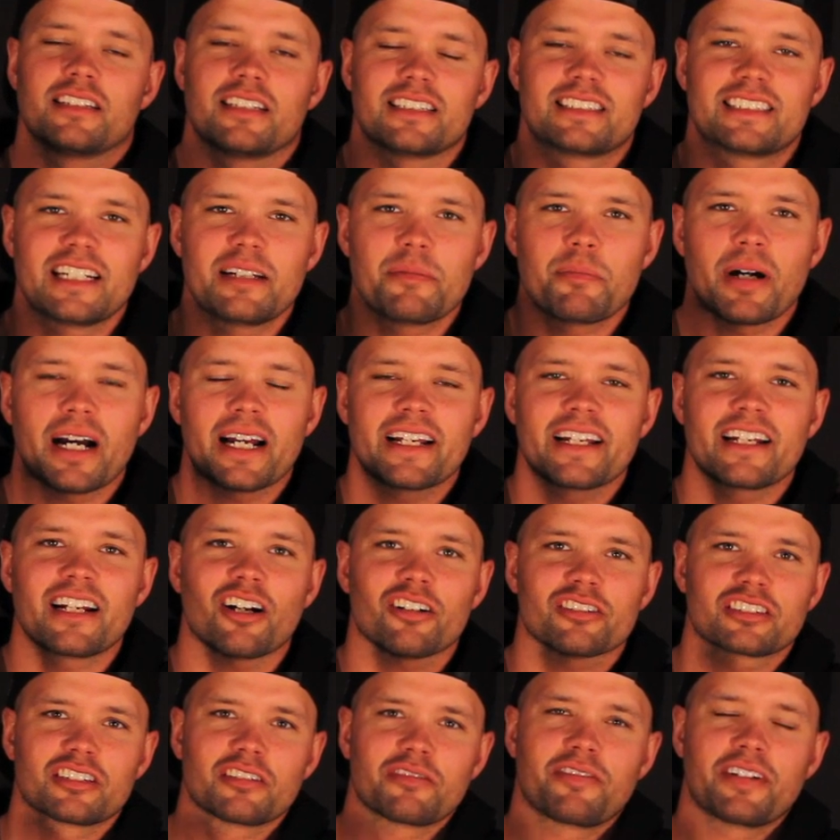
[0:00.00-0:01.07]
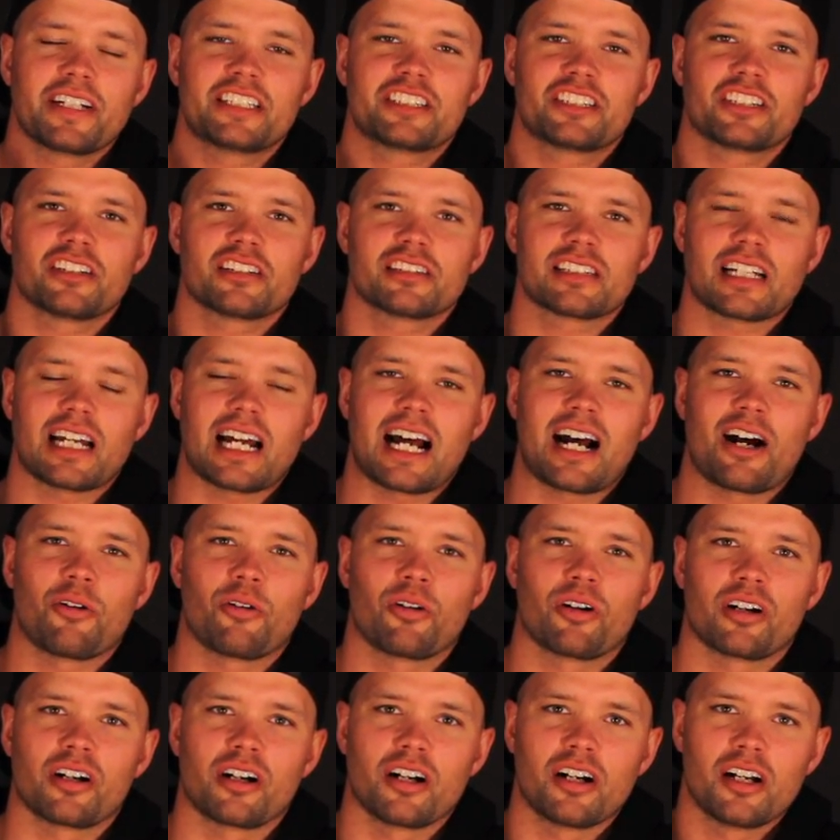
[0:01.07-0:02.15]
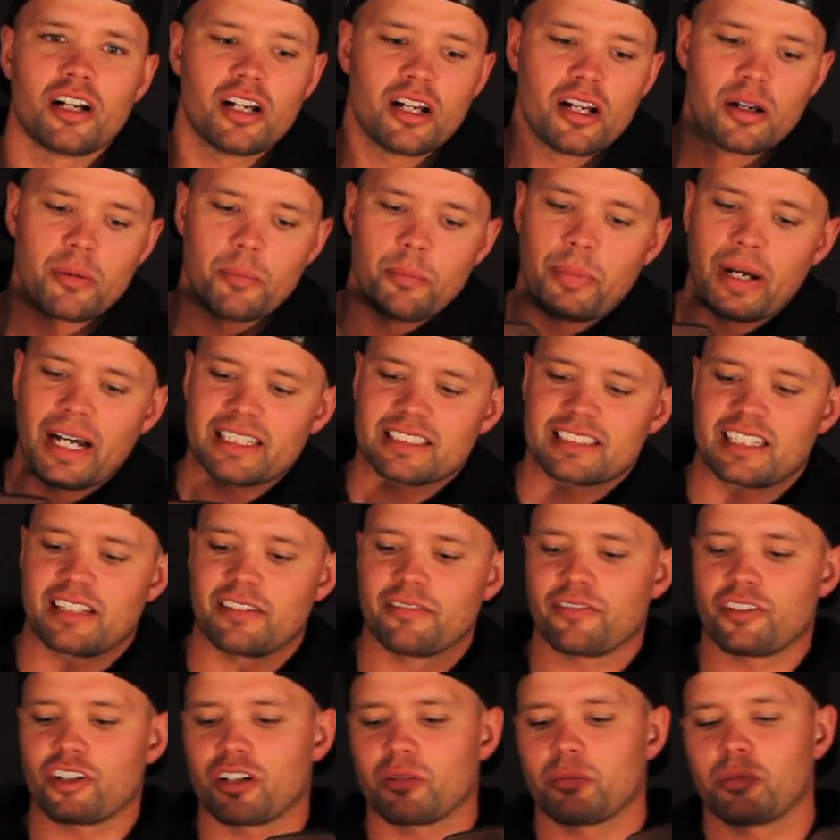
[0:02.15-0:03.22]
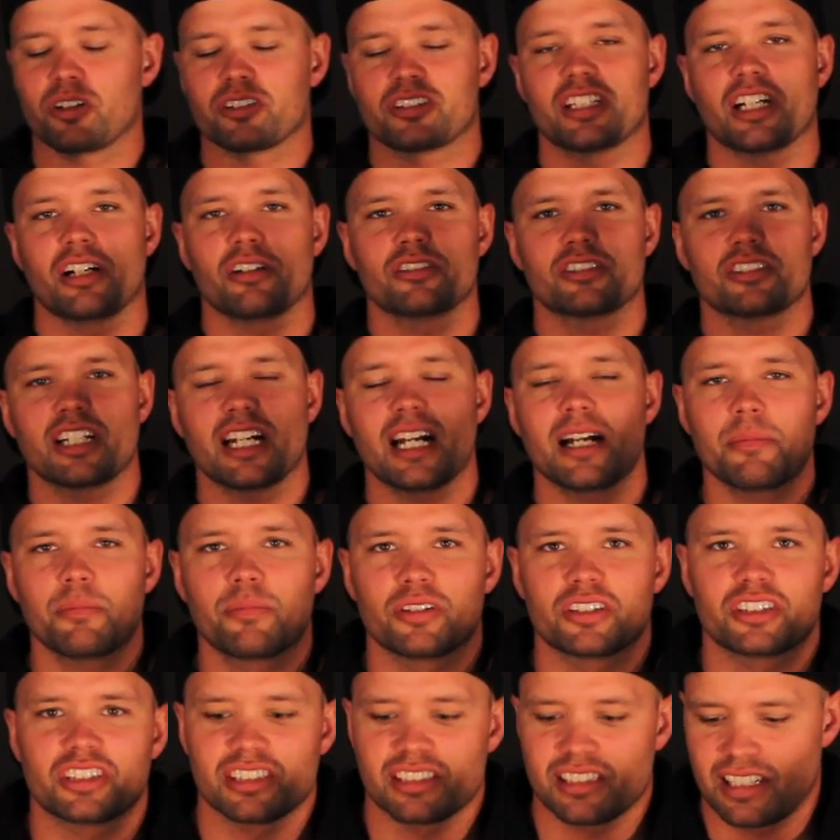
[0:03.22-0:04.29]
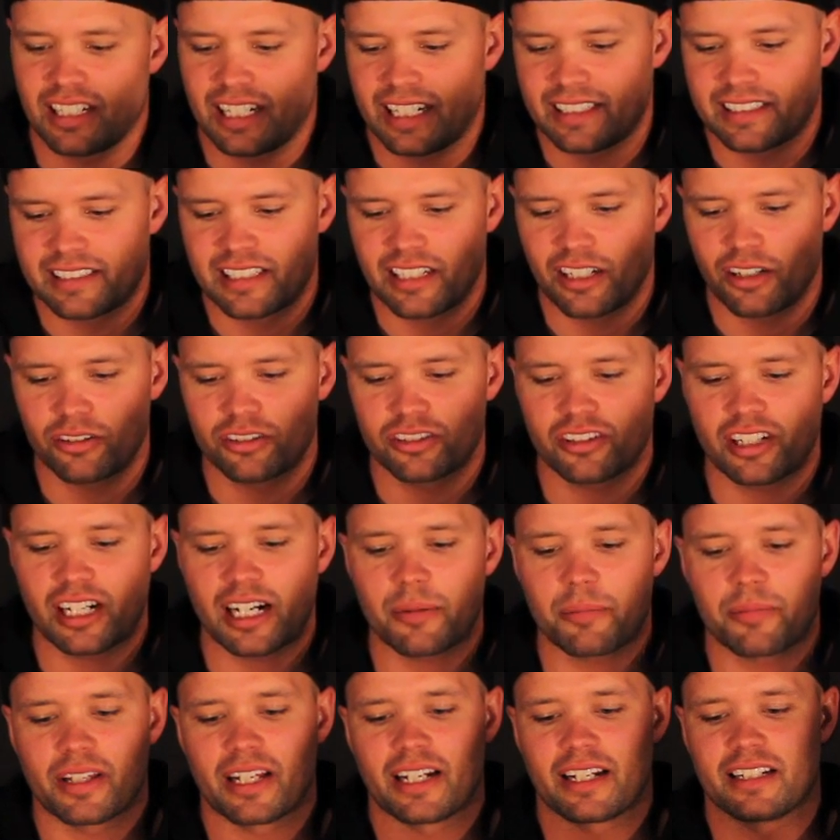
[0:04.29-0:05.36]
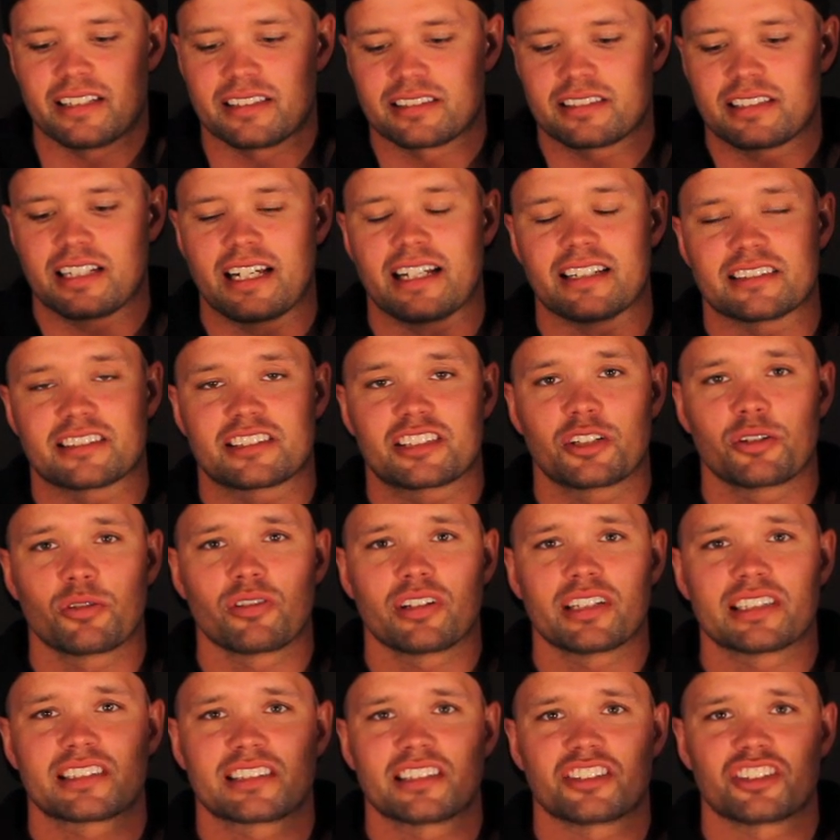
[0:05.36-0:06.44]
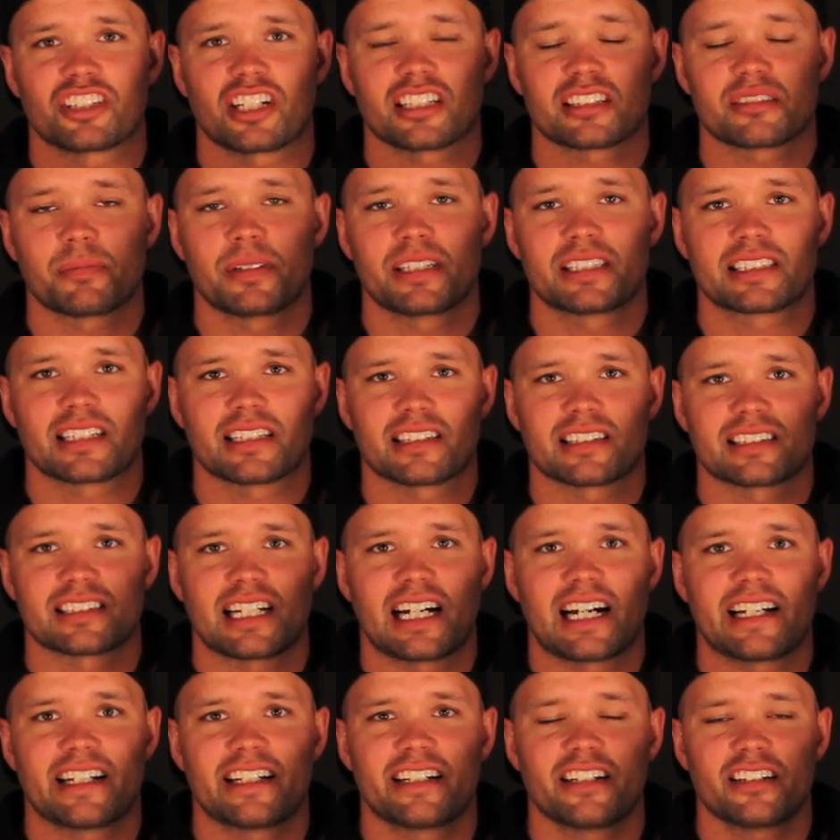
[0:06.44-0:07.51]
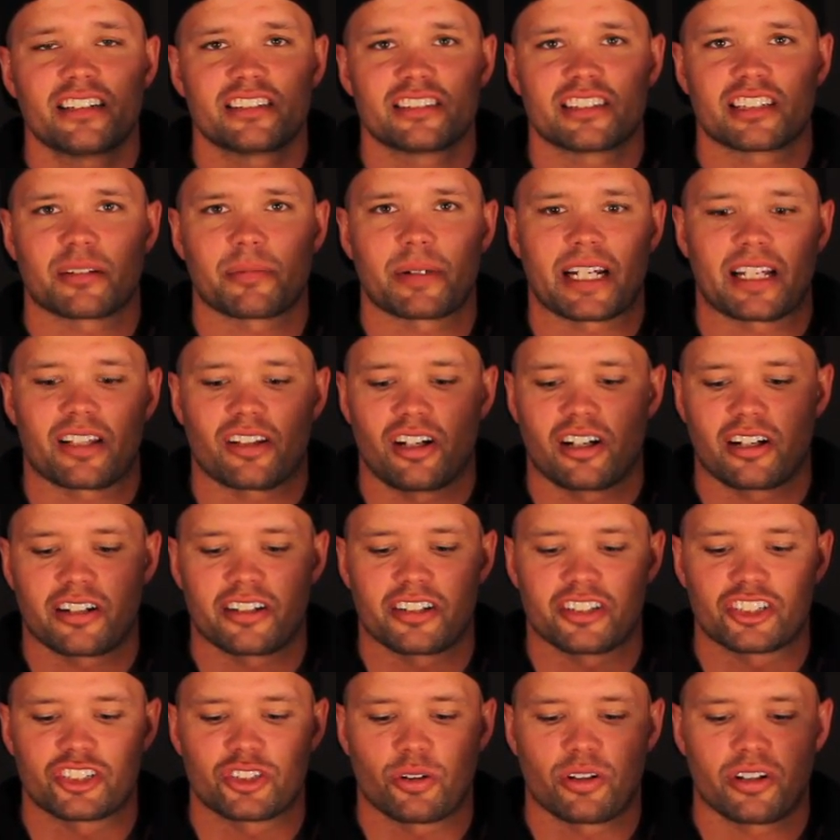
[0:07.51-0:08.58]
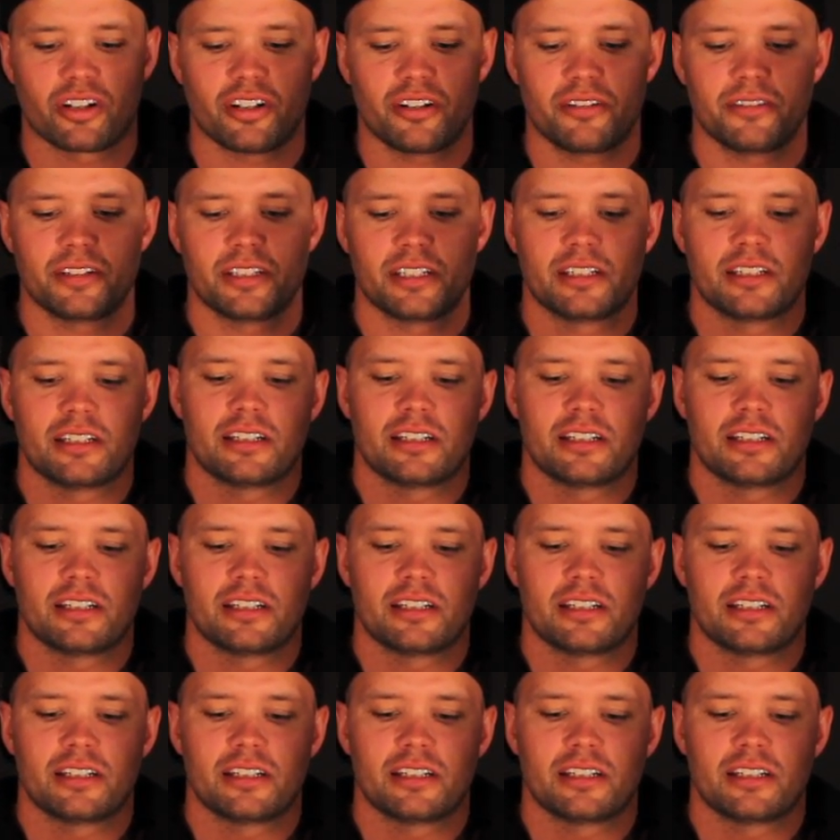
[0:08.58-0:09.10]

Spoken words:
The team binding also features our B.E.S.T convertible toe strap, which is a nice toe strap that has toolless adjustments on the side here, so you can make it longer and shorter.